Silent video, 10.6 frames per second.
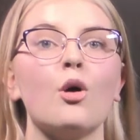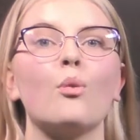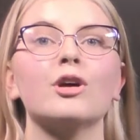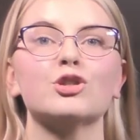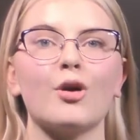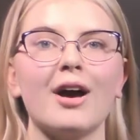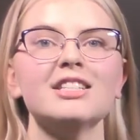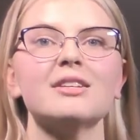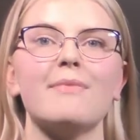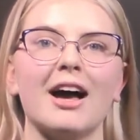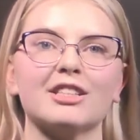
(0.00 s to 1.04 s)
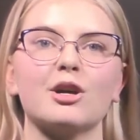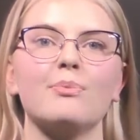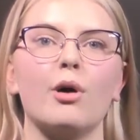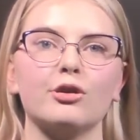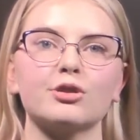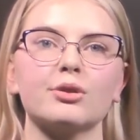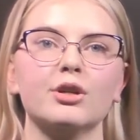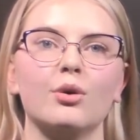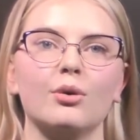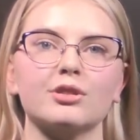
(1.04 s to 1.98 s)
When trying to match compulsory
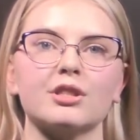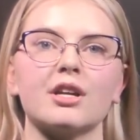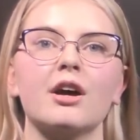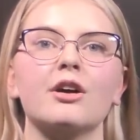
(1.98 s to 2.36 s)
courses,